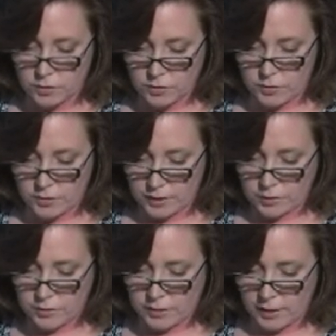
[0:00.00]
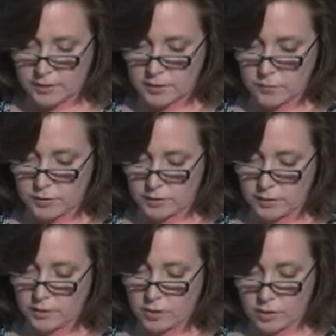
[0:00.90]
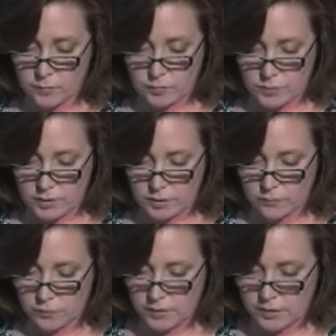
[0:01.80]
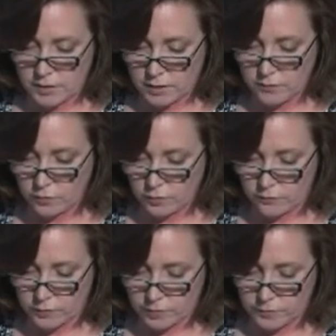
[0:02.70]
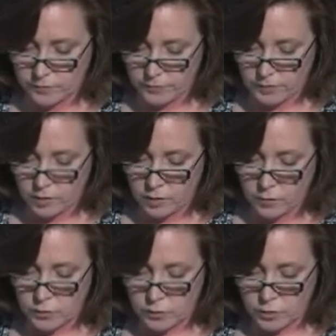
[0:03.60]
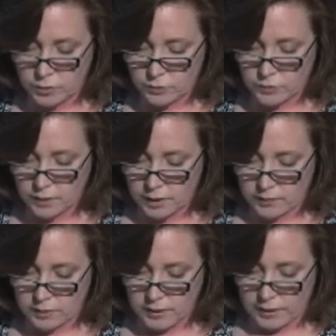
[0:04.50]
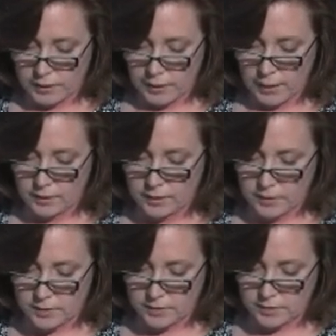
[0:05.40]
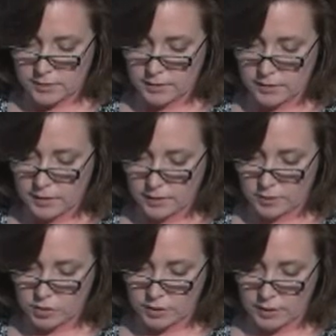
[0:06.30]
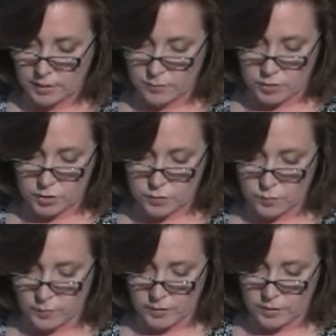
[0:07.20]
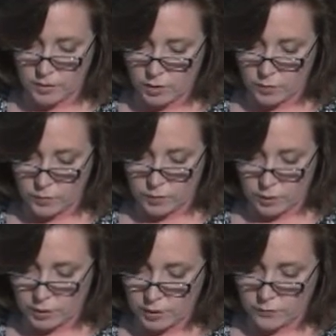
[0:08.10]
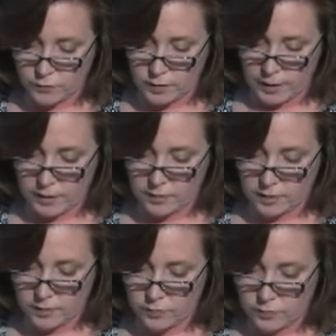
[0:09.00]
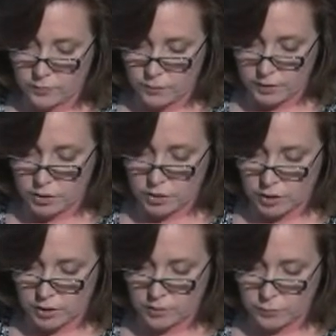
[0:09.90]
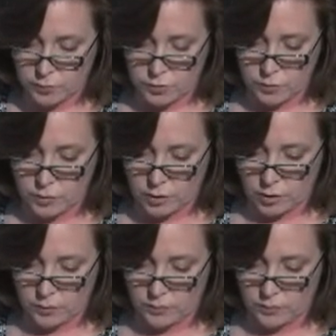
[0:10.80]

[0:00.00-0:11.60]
to set her sights on building an art museum for the city of Norfolk. With her children entertaining adolescents, the intelligent, ambitious woman went looking for an outlet through which she could pursue her